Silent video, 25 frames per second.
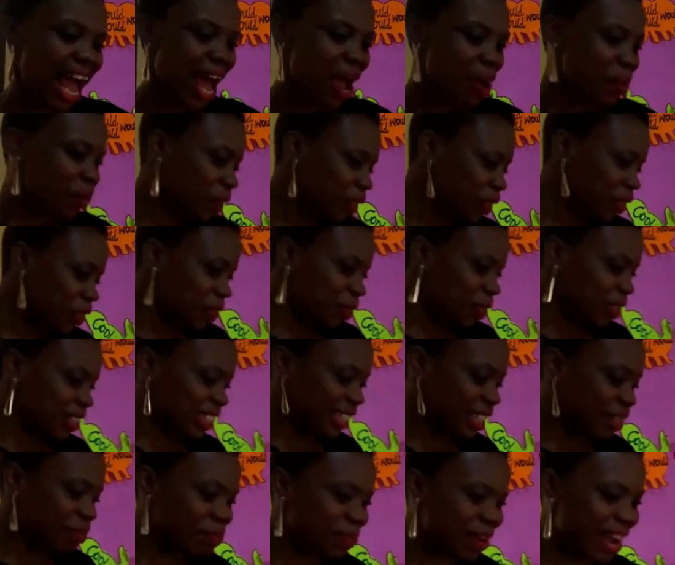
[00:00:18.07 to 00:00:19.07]
I want you to
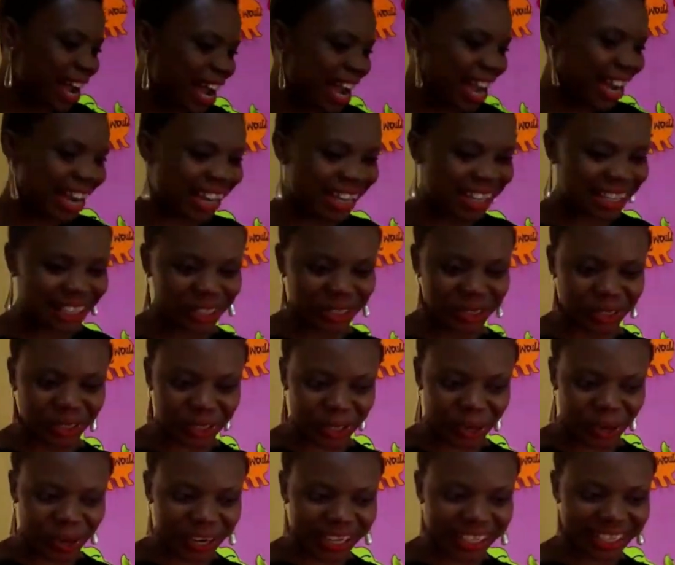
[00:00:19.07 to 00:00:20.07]
sit back and
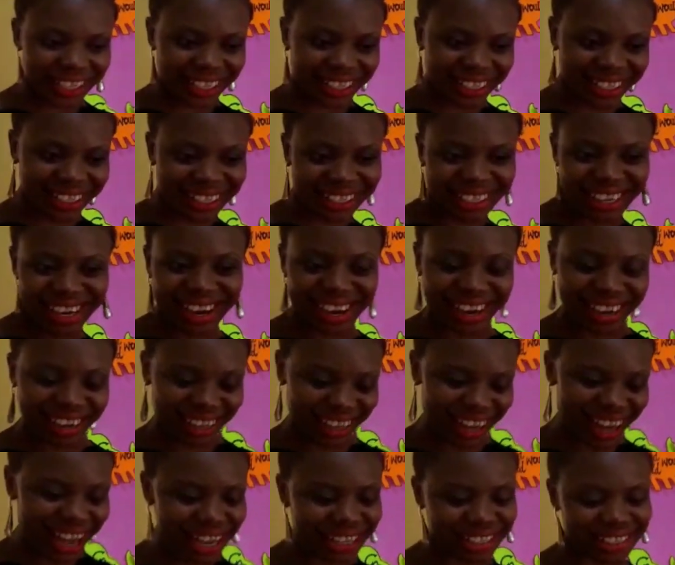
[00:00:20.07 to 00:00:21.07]
enjoy the
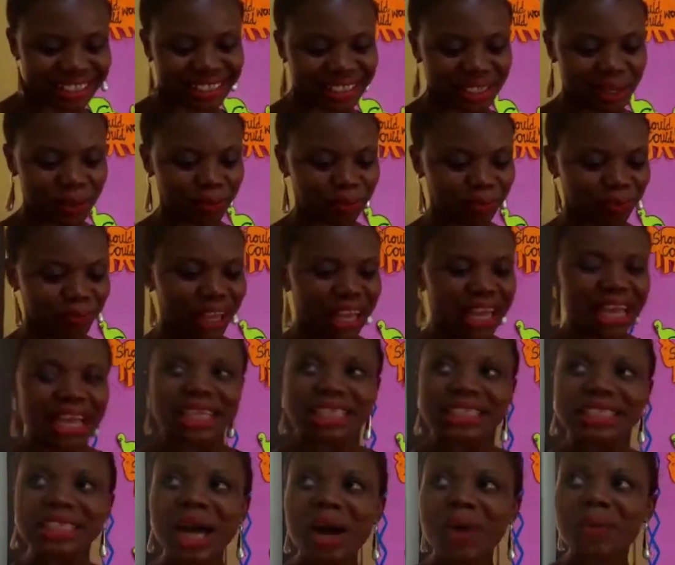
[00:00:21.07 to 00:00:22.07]
class.
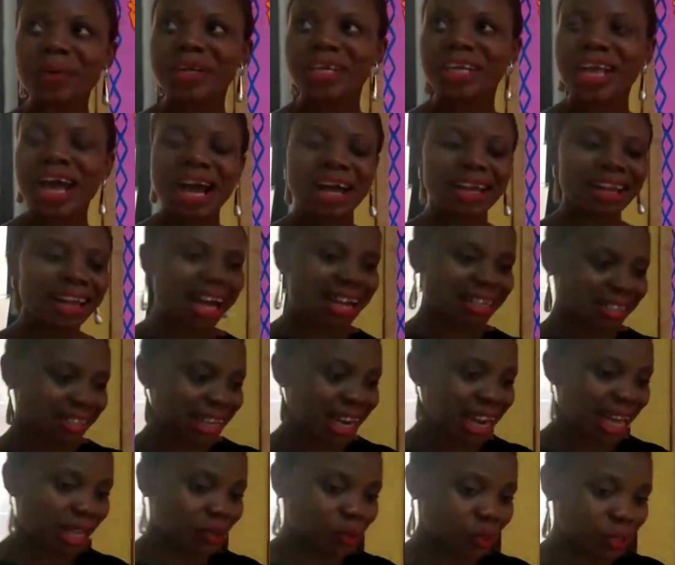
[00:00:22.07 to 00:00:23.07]
Now, in our last
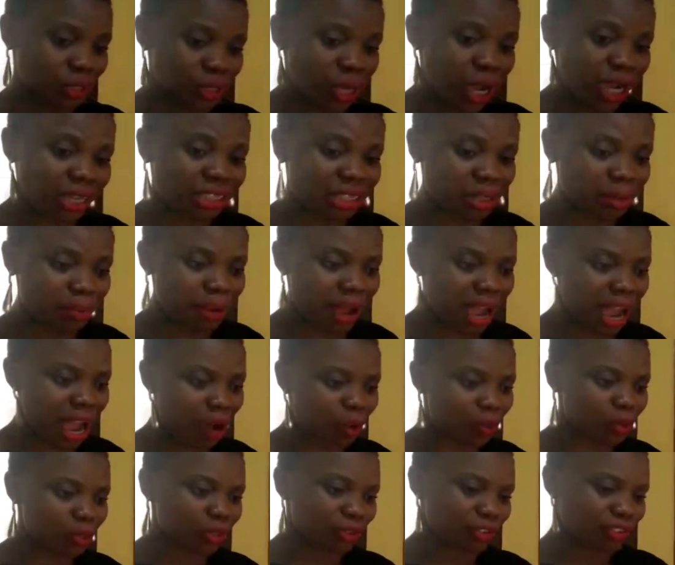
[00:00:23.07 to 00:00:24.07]
class, we talked
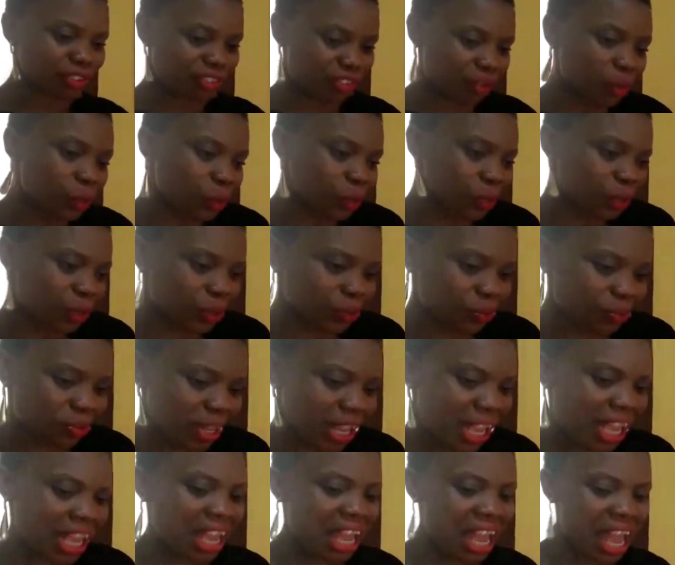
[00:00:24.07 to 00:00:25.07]
about food.
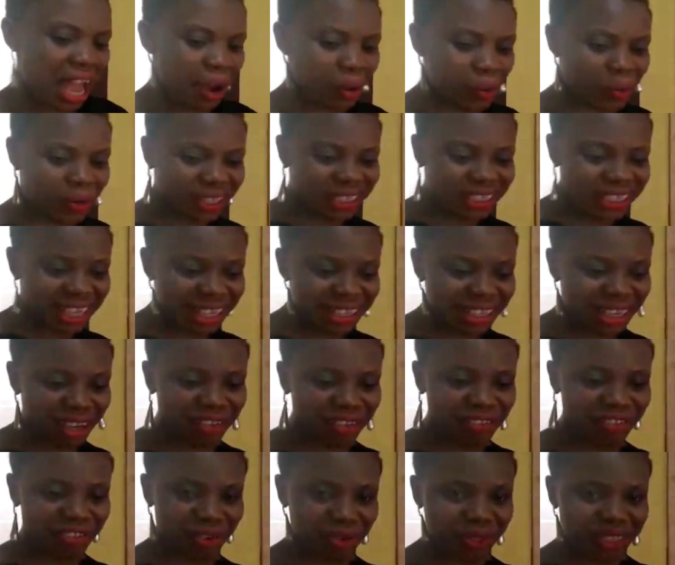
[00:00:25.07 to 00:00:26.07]
And we said
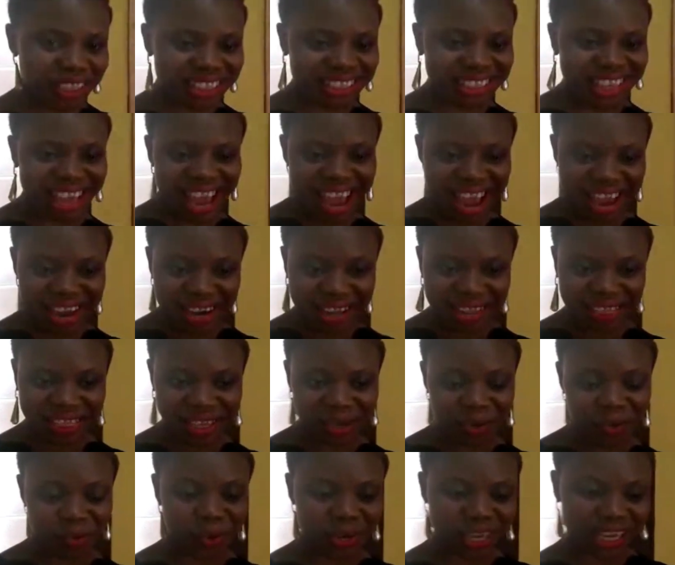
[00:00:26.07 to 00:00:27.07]
that food is
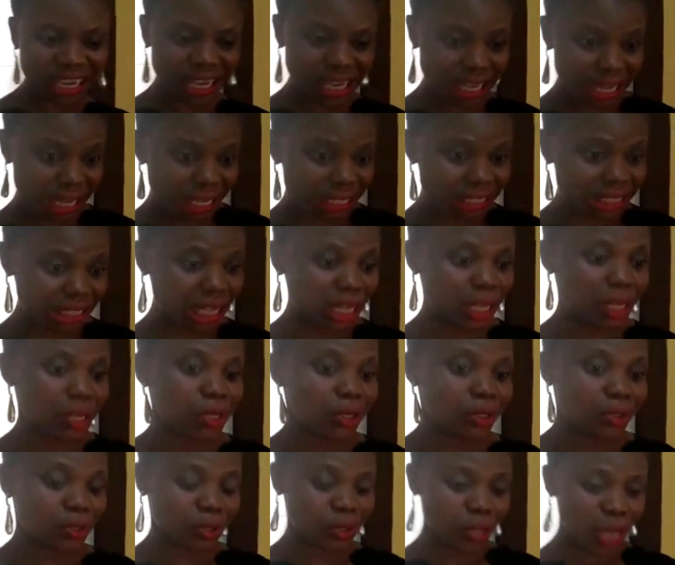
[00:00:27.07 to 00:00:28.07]
anything we eat
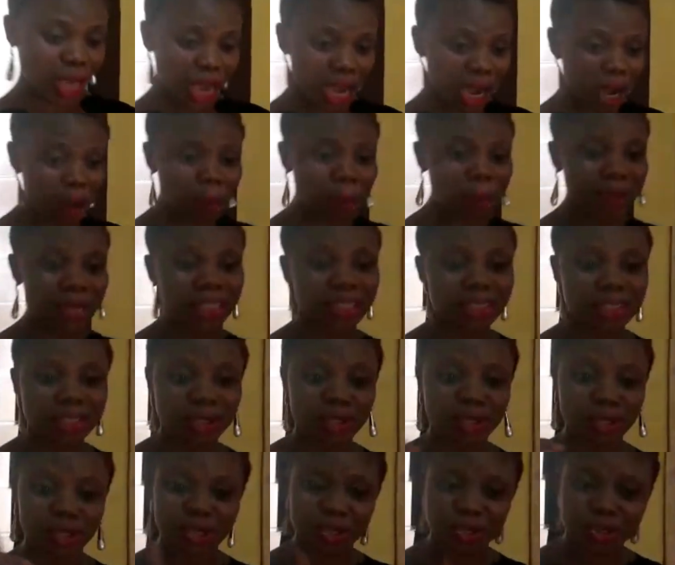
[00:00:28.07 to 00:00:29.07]
to help
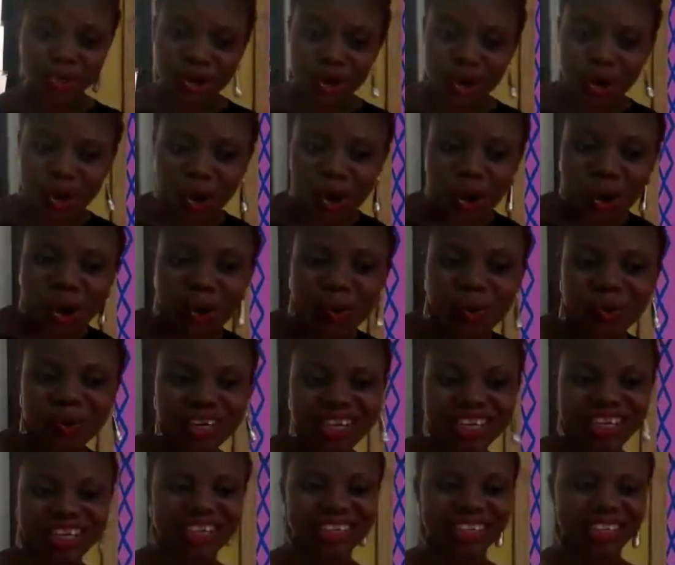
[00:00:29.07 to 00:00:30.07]
us
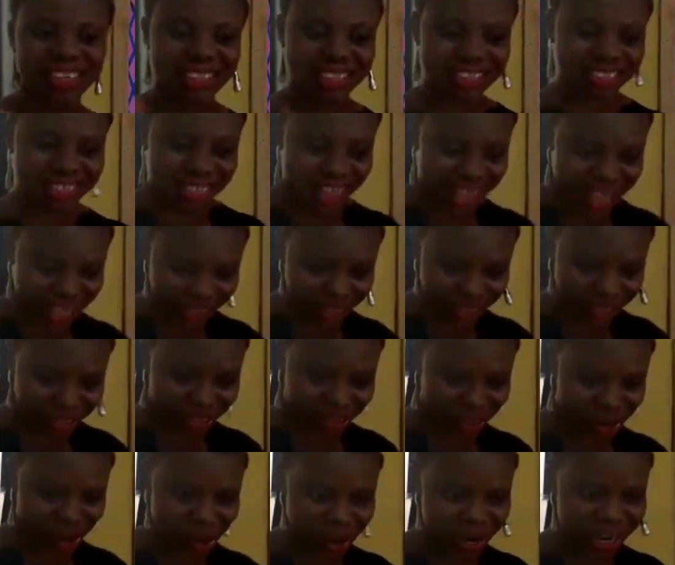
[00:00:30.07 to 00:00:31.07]
grow, stay
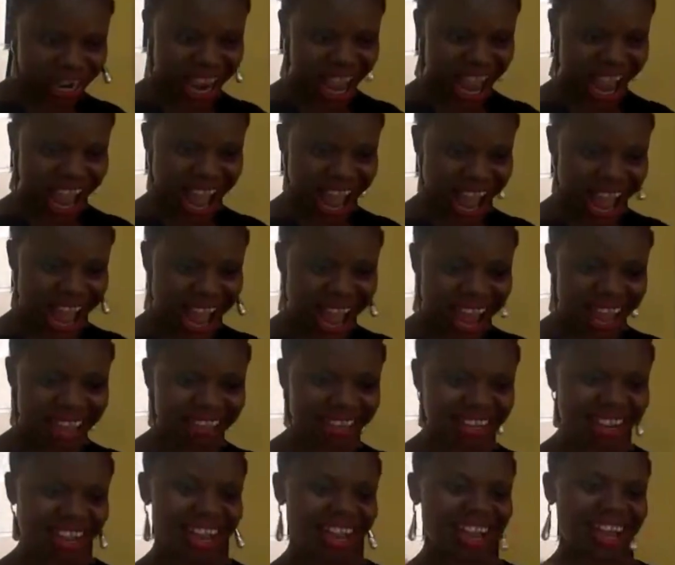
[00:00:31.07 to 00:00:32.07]
strong,
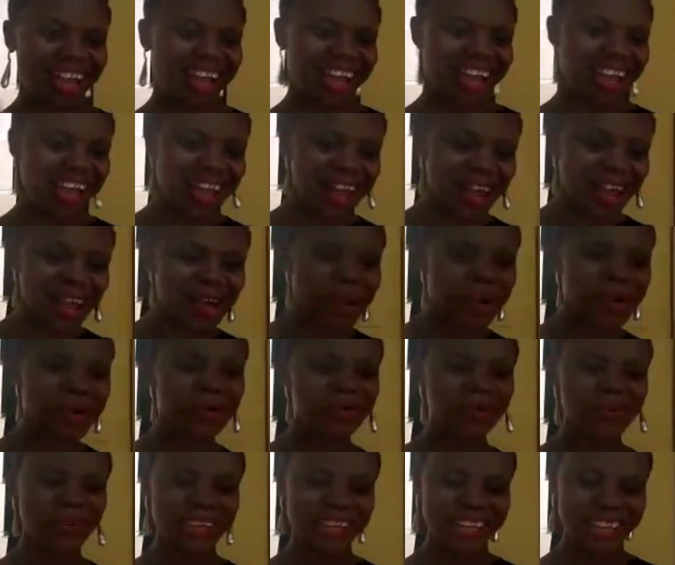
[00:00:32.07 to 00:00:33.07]
and
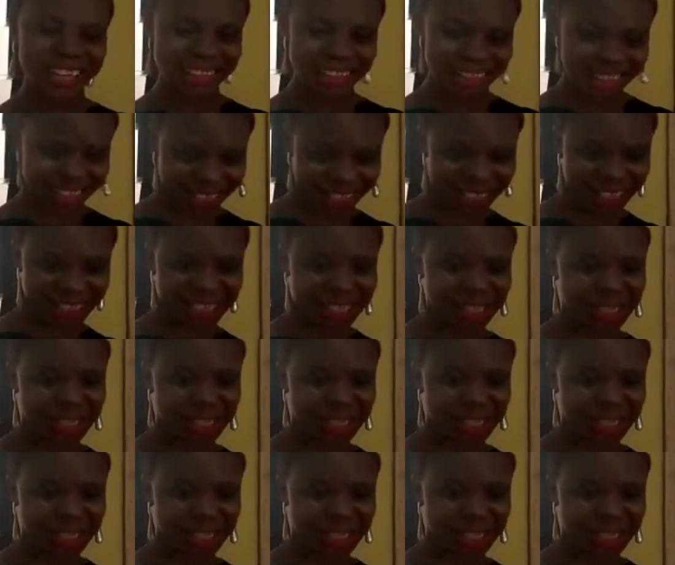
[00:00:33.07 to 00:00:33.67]
healthy.